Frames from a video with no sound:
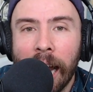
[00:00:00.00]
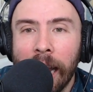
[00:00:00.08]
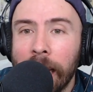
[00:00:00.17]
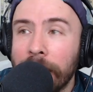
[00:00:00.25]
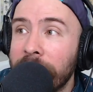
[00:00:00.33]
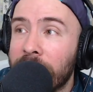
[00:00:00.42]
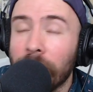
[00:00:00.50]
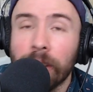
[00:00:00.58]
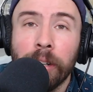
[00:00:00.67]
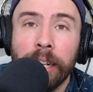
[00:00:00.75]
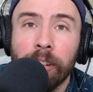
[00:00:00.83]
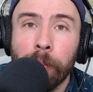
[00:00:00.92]
uh, this
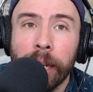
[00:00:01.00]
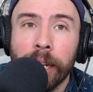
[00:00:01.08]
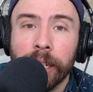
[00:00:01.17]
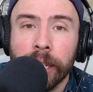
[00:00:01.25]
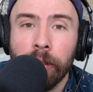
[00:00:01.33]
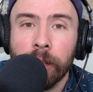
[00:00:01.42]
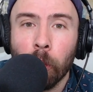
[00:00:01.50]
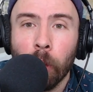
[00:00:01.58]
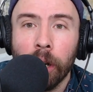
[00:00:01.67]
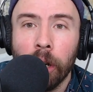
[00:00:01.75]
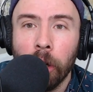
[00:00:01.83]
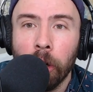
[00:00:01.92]
also gives me an excuse to
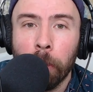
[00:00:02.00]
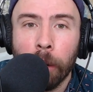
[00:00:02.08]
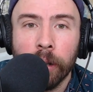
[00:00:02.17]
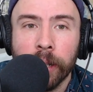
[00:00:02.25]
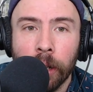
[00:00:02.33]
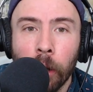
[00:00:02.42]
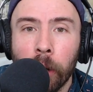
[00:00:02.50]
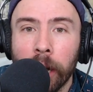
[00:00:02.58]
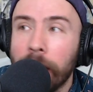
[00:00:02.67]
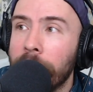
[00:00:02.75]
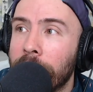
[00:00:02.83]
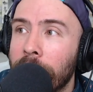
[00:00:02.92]
want to go to Barcelona
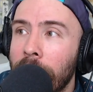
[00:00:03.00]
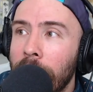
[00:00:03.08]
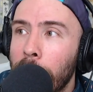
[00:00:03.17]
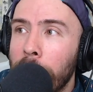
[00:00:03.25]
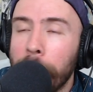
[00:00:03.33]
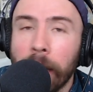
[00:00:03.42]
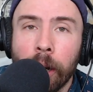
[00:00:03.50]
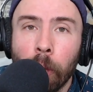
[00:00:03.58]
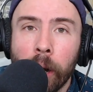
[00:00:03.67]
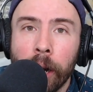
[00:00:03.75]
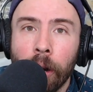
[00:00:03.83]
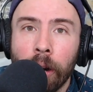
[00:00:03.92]
because maybe I
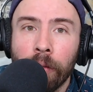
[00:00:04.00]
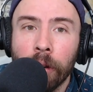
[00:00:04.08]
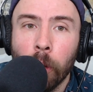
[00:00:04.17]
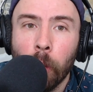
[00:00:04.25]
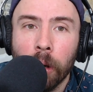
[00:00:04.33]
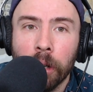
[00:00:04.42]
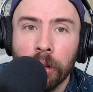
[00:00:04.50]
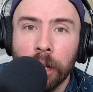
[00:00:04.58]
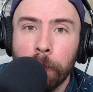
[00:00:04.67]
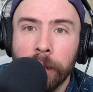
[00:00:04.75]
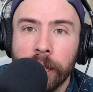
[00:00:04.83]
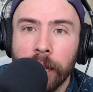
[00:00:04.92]
can write it off on a work
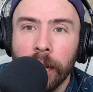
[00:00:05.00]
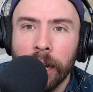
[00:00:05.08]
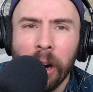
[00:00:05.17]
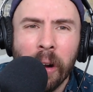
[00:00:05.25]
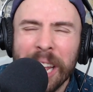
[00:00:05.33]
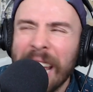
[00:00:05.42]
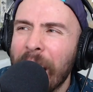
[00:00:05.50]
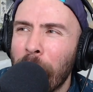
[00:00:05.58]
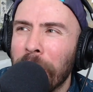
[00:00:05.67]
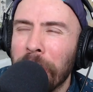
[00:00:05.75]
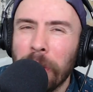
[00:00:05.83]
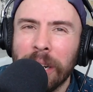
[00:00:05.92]
trip and say like, oh yeah,
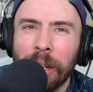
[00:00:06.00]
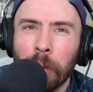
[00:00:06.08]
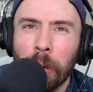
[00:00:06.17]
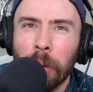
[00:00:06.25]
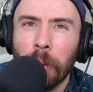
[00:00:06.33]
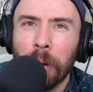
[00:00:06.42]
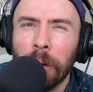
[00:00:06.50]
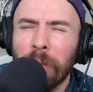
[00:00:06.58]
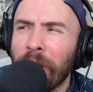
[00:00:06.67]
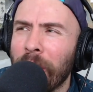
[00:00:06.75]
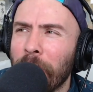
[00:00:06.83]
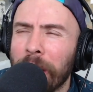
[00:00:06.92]
we're doing a, we're we're
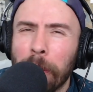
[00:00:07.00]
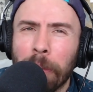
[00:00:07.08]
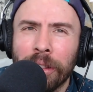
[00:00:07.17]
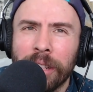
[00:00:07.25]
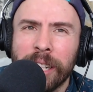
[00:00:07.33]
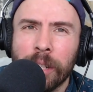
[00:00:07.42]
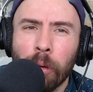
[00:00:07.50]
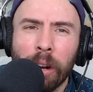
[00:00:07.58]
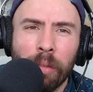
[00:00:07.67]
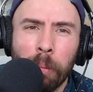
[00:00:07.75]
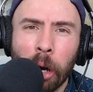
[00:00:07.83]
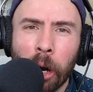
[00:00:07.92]
following up on this
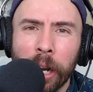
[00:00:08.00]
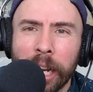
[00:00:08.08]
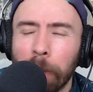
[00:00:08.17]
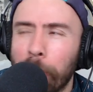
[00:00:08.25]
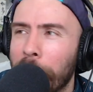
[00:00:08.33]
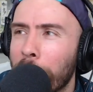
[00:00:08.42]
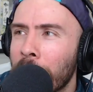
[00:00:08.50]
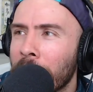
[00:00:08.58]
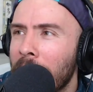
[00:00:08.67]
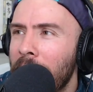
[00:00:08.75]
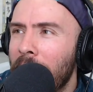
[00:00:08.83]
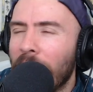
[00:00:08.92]
story from Guardian. But
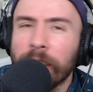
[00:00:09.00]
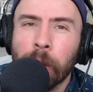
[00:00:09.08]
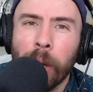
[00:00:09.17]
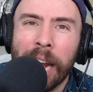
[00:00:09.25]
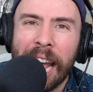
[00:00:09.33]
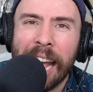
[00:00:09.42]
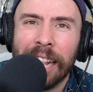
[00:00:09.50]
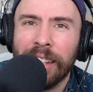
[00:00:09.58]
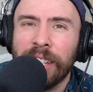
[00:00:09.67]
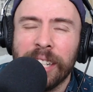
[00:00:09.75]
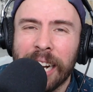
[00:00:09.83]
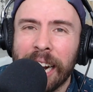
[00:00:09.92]
I also want to add
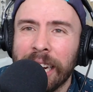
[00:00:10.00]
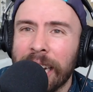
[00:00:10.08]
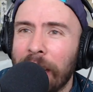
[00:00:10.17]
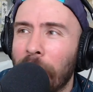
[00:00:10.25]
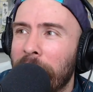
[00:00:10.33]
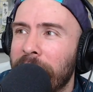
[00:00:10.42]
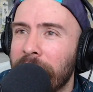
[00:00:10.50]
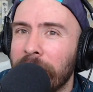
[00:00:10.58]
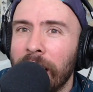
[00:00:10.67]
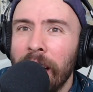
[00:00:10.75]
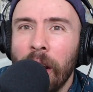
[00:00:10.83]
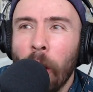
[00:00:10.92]
this is kind of
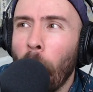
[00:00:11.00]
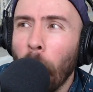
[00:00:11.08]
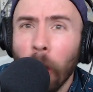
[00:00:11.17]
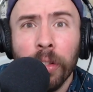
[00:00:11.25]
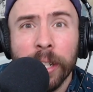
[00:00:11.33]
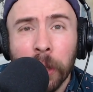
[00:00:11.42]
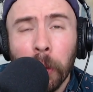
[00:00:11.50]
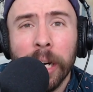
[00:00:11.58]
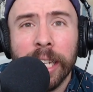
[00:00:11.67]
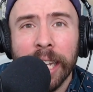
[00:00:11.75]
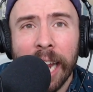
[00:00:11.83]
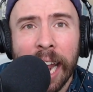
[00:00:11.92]
digressing. All the
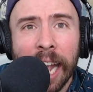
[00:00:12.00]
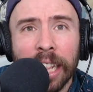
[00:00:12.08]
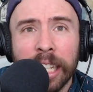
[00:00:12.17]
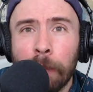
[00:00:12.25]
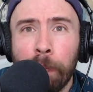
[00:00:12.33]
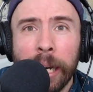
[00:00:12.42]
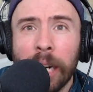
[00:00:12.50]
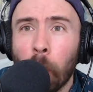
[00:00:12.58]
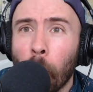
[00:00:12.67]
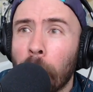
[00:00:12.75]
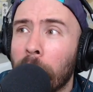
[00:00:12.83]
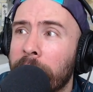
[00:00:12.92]
stories today had these big
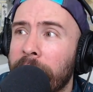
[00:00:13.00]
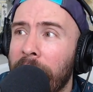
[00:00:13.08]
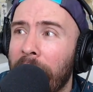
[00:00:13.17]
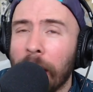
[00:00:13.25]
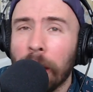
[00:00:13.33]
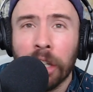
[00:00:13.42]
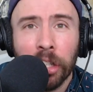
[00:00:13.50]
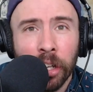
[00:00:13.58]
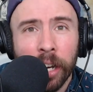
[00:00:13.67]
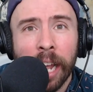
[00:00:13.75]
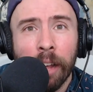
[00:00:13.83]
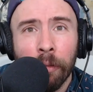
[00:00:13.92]
words that I
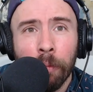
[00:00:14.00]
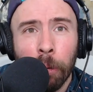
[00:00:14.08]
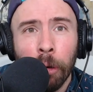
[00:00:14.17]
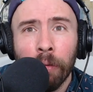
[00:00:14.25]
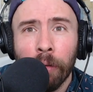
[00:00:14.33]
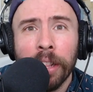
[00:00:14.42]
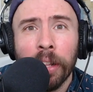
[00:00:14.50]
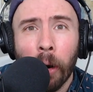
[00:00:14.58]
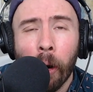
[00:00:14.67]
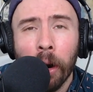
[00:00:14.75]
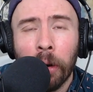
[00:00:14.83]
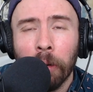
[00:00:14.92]
should have proofread the
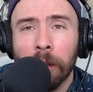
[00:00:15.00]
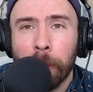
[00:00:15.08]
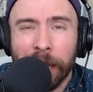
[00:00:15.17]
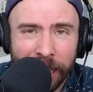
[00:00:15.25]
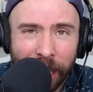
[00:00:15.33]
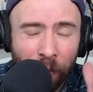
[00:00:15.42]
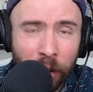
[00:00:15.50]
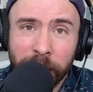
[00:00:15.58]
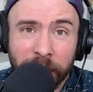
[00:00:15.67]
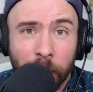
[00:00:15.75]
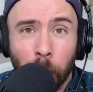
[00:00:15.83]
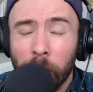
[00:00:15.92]
articles. But if you're
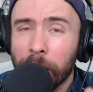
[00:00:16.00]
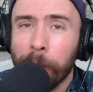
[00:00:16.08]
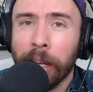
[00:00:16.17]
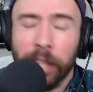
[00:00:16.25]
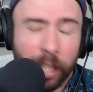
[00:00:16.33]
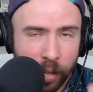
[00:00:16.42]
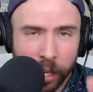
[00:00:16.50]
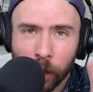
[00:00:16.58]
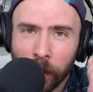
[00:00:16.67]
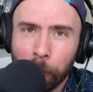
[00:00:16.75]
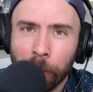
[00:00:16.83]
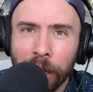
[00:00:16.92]
still with me on this
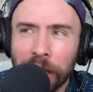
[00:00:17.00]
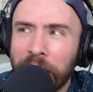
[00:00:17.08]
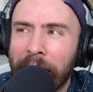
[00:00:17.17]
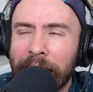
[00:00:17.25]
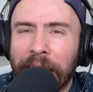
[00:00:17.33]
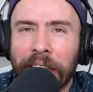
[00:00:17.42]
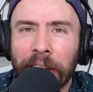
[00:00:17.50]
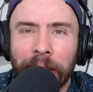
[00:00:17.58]
video, I appreciate